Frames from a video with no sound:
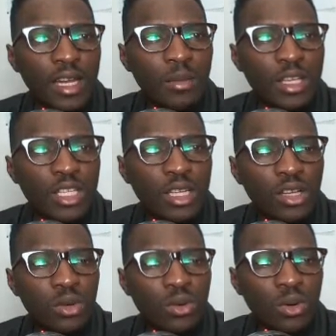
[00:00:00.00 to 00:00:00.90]
actually going
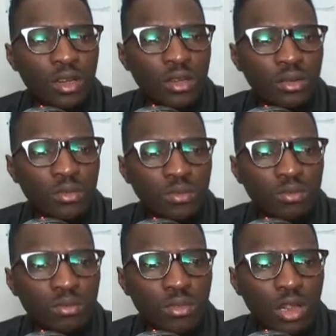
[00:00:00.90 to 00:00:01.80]
to go on a
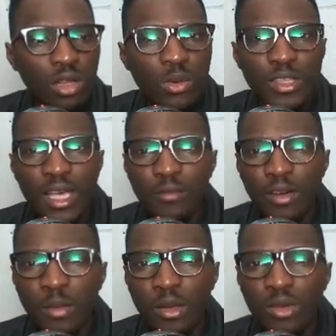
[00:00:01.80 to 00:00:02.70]
lower time
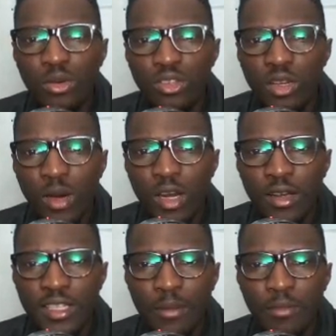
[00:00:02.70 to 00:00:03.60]
frame. I'm going to go to the 1 hour
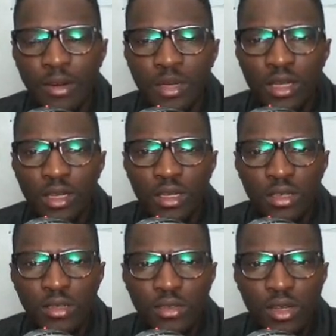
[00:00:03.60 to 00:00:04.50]
time frame.
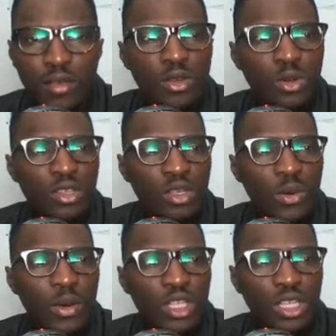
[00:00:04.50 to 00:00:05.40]
So even though this correction